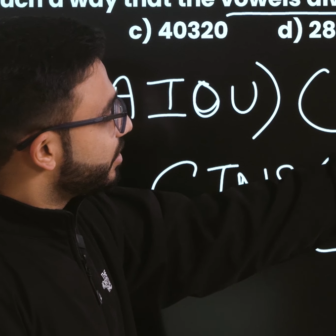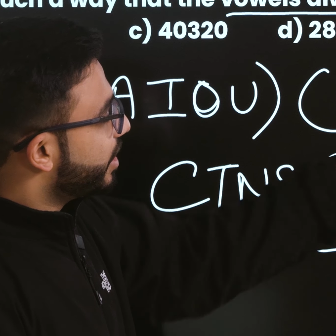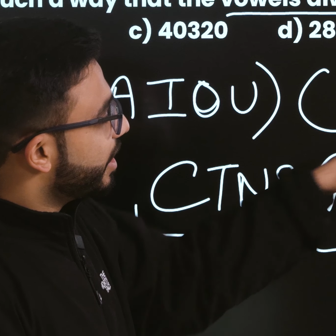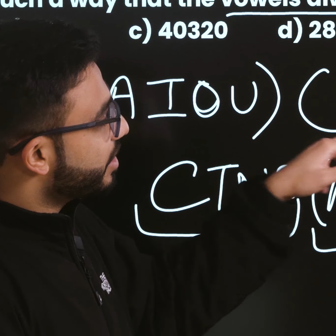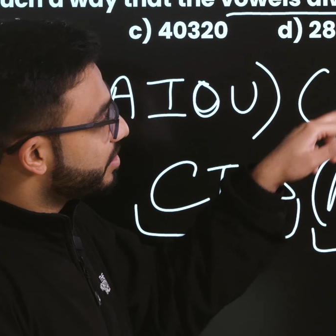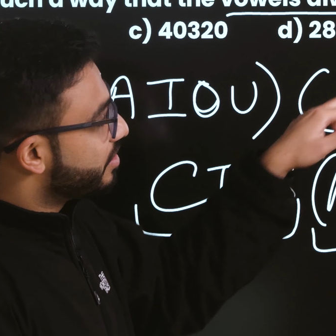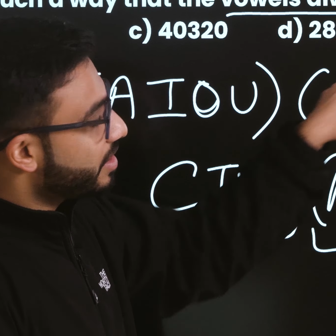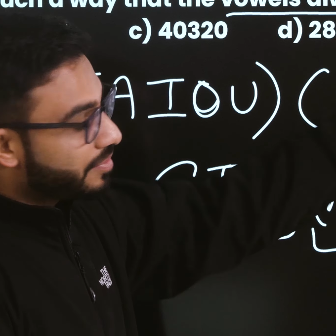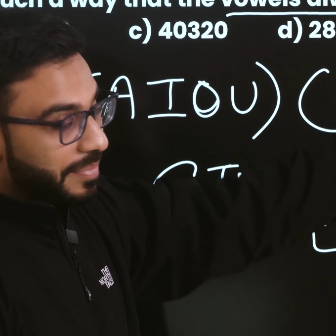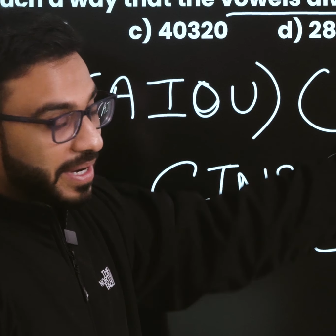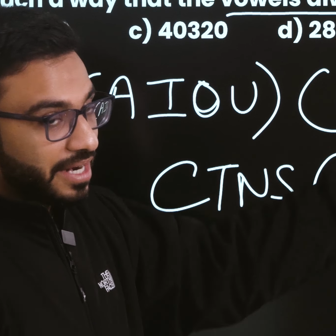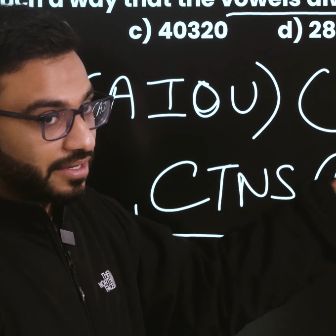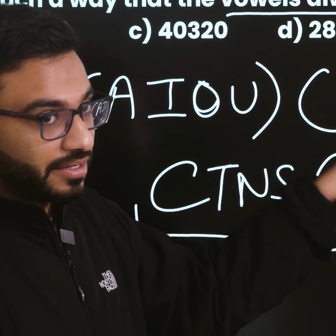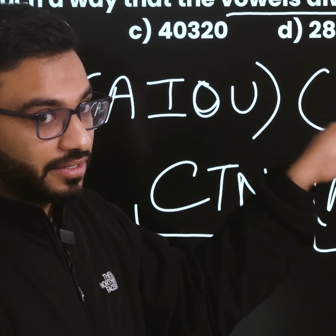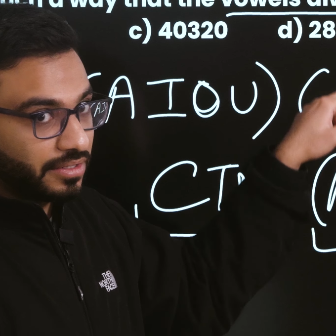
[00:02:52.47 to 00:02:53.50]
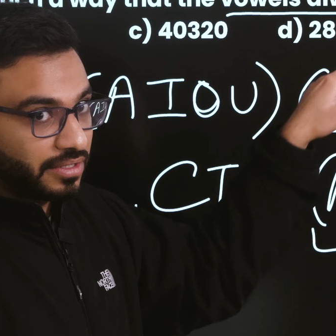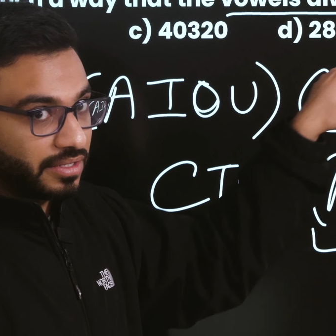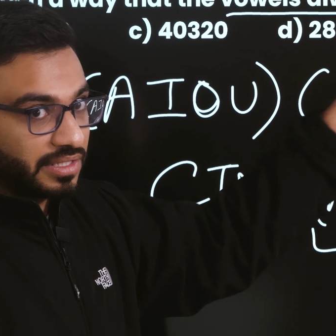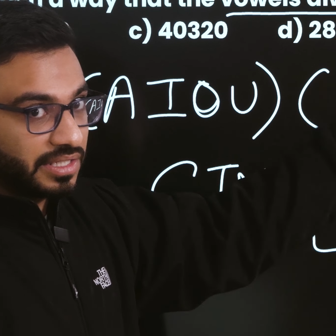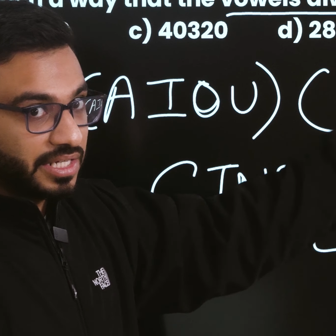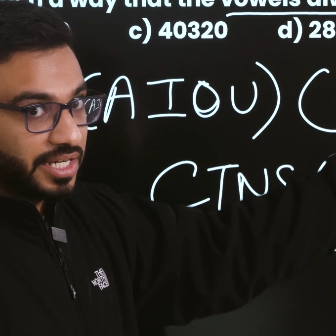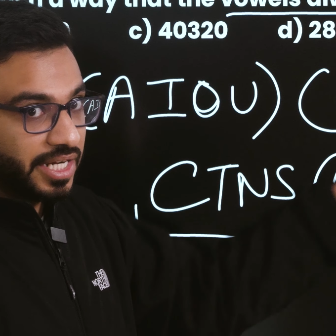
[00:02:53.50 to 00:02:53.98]
change this pattern, the
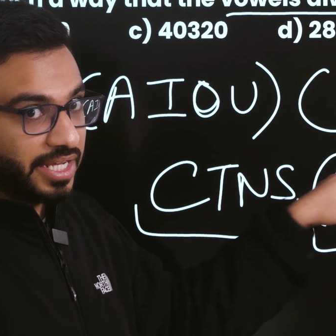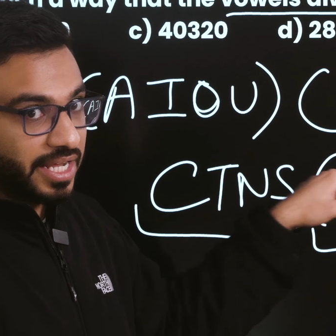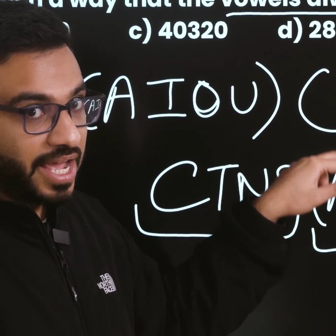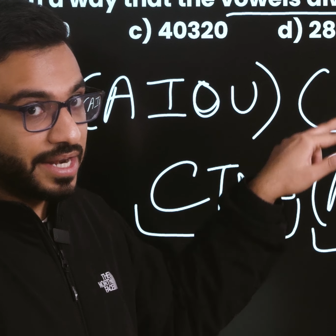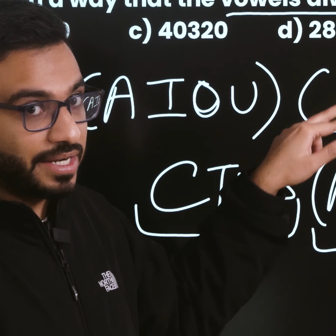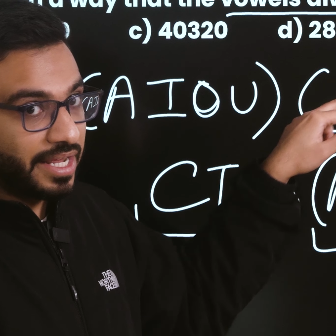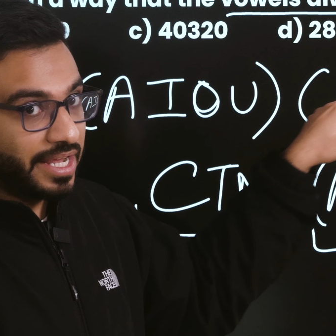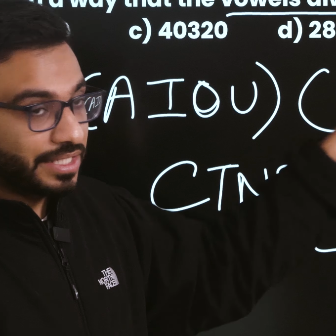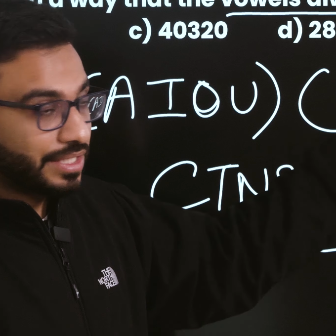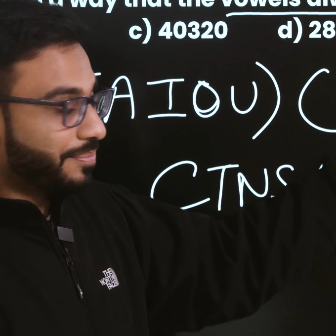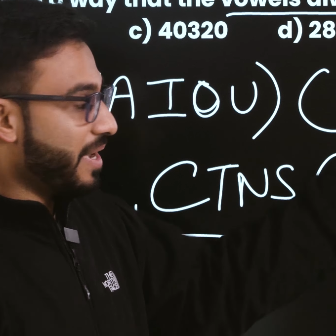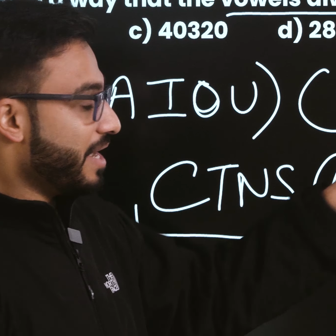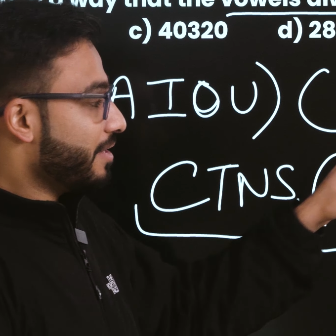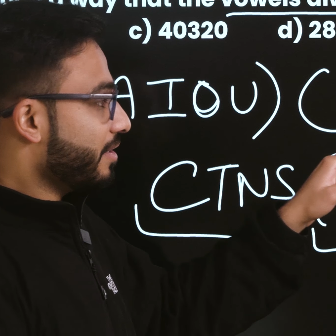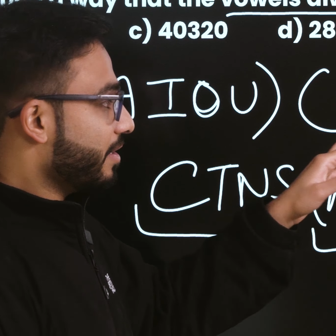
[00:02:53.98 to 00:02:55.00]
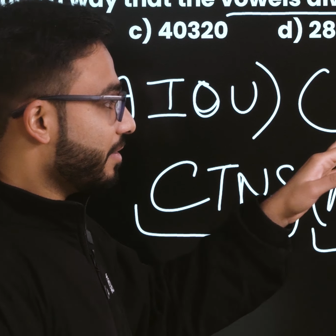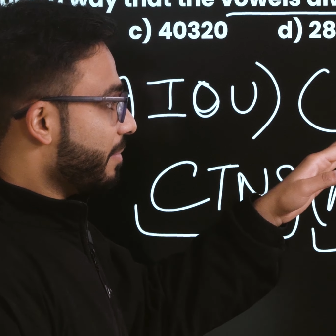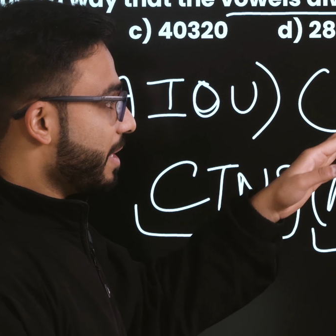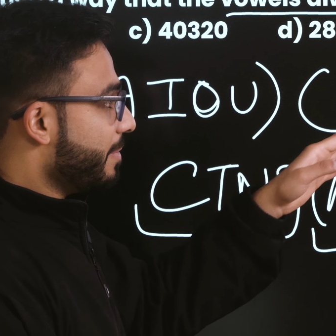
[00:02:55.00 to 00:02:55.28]
CTNS pattern,